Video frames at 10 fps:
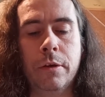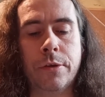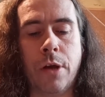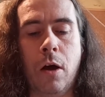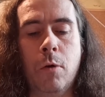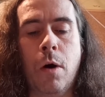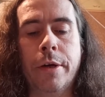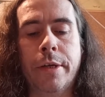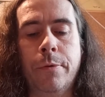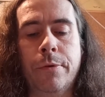So
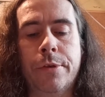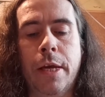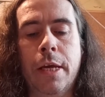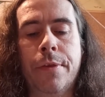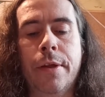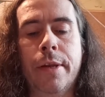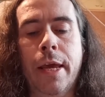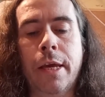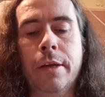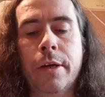I don't see the
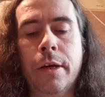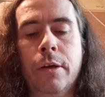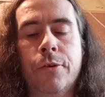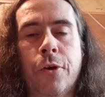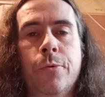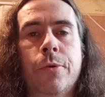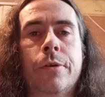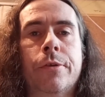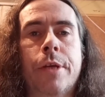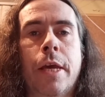need to
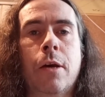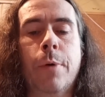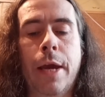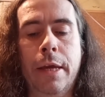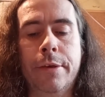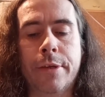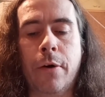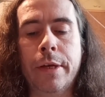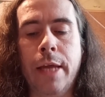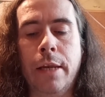conceal his
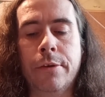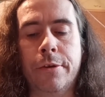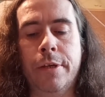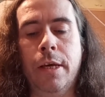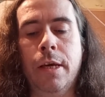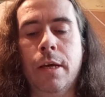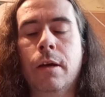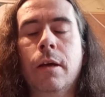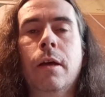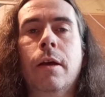identity,
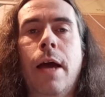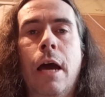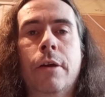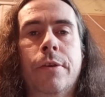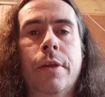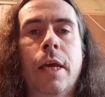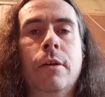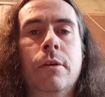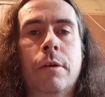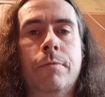as the
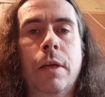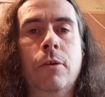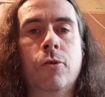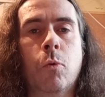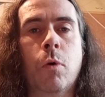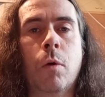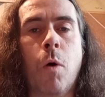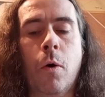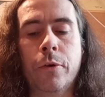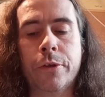individual
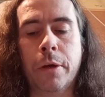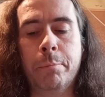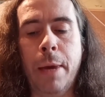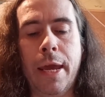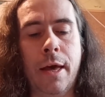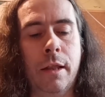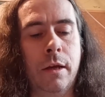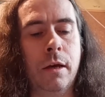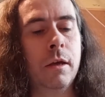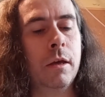was
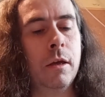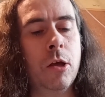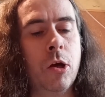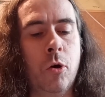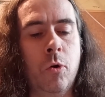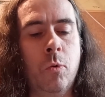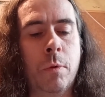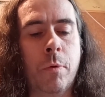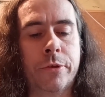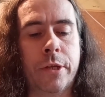Bill, who
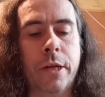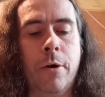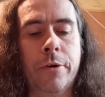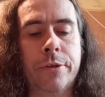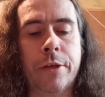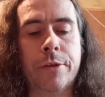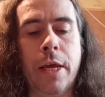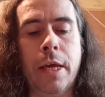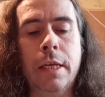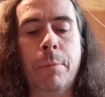was last
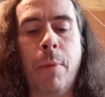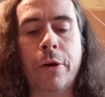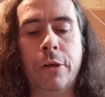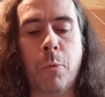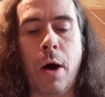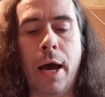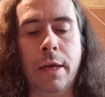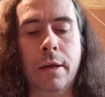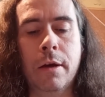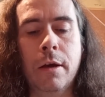seen by
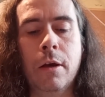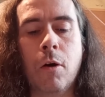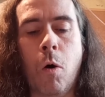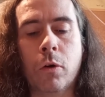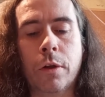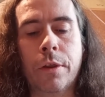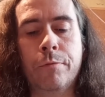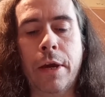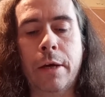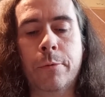Dwayne on the
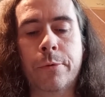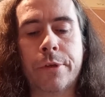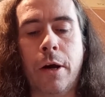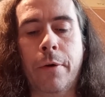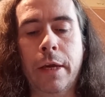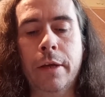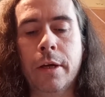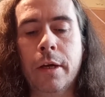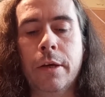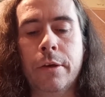real
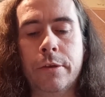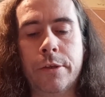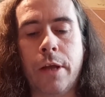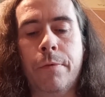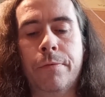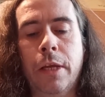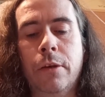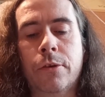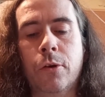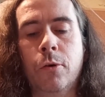side, stuffed
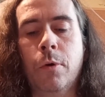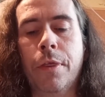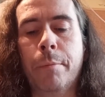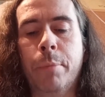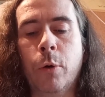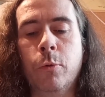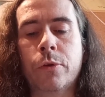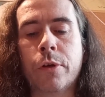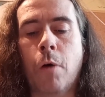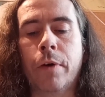into the
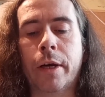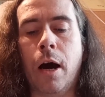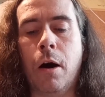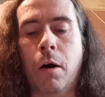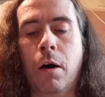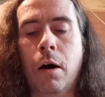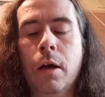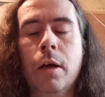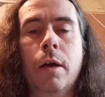boot of a car